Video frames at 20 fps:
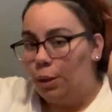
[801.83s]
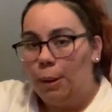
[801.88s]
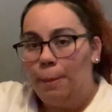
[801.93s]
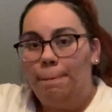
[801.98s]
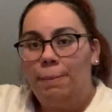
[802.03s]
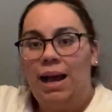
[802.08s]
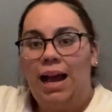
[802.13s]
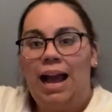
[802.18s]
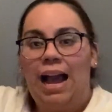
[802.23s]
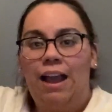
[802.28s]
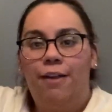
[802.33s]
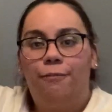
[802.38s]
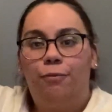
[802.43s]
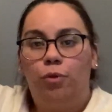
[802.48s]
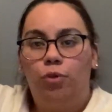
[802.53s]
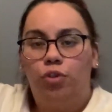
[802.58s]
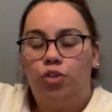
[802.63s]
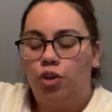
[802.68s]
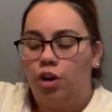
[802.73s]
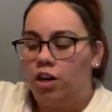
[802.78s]

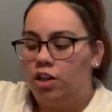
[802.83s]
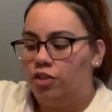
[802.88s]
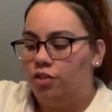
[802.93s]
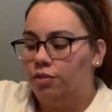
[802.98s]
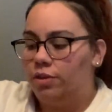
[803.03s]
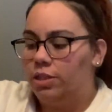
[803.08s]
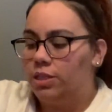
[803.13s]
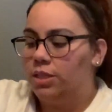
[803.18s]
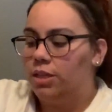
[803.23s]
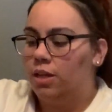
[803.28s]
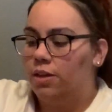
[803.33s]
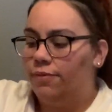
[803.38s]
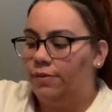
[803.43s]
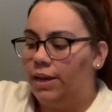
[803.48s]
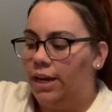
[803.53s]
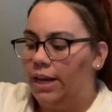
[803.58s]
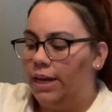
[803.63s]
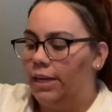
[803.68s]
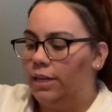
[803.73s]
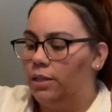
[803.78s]
iPhone charger and stuff,
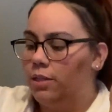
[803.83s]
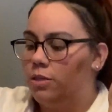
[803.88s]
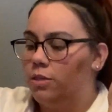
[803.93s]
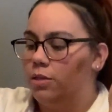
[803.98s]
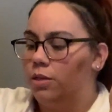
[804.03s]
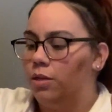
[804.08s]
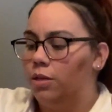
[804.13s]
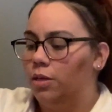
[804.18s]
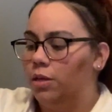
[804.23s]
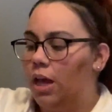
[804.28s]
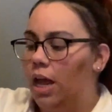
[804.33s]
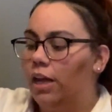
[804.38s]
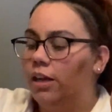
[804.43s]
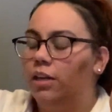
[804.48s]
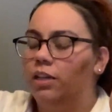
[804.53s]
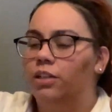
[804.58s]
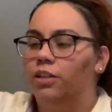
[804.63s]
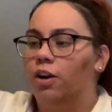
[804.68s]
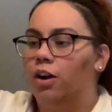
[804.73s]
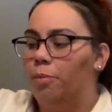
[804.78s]
guys. I could
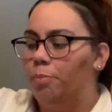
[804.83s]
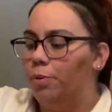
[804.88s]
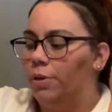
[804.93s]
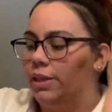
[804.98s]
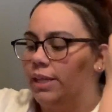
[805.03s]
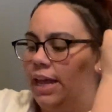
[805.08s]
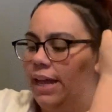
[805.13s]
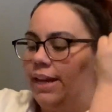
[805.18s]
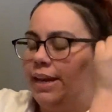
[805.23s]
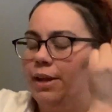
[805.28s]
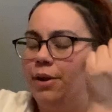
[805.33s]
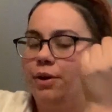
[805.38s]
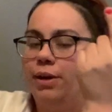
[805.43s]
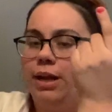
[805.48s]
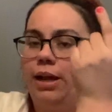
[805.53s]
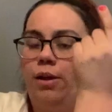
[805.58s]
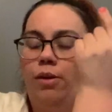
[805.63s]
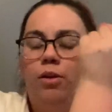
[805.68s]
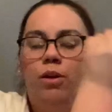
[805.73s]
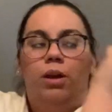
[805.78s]
literally put that in here
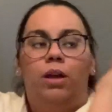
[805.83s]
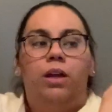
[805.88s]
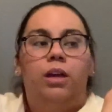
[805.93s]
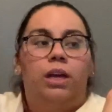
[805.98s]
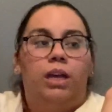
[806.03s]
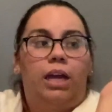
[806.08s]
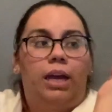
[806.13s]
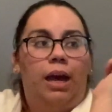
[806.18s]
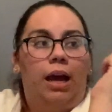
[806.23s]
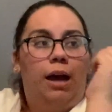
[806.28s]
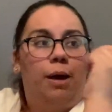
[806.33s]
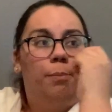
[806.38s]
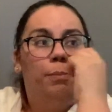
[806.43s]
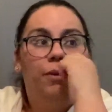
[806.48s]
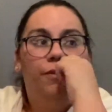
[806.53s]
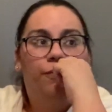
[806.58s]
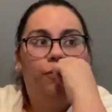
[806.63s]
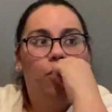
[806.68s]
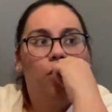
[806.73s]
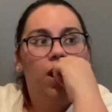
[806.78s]
now.
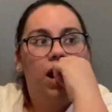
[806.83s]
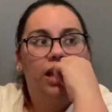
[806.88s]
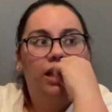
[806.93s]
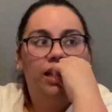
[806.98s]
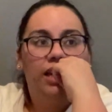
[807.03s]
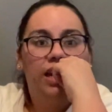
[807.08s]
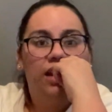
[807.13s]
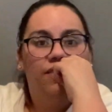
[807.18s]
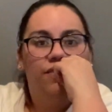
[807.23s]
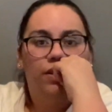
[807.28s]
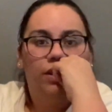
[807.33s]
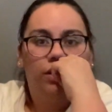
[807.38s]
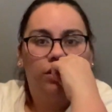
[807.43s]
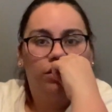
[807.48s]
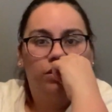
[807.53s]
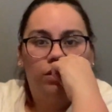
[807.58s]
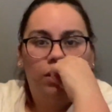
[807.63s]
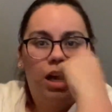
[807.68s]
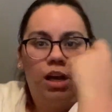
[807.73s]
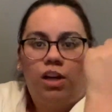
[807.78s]
Before I couldn't even
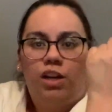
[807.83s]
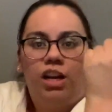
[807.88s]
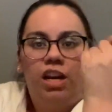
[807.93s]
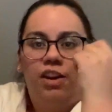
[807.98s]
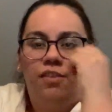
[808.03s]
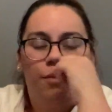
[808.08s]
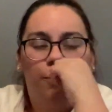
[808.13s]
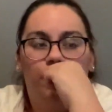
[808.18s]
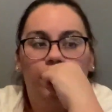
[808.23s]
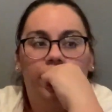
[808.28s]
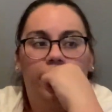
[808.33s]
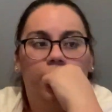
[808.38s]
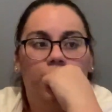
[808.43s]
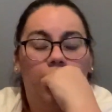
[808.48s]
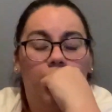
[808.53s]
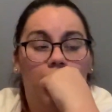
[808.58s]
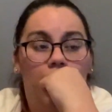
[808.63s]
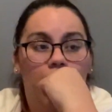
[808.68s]
put it.